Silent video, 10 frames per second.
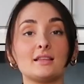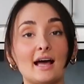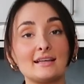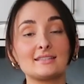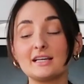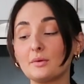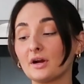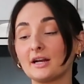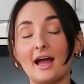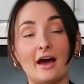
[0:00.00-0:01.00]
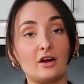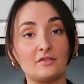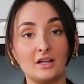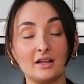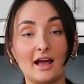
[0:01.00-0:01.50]
Lastly, we're gonna add our
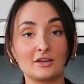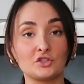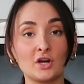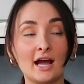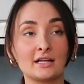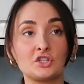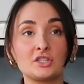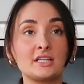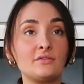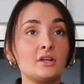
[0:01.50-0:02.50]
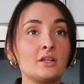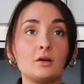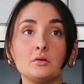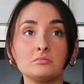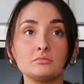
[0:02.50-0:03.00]
vanilla extract. Just give it a
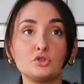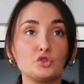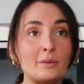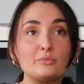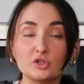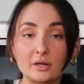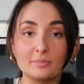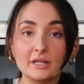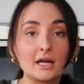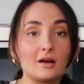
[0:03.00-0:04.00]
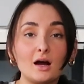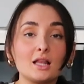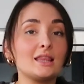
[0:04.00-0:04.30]
little drip drip, like a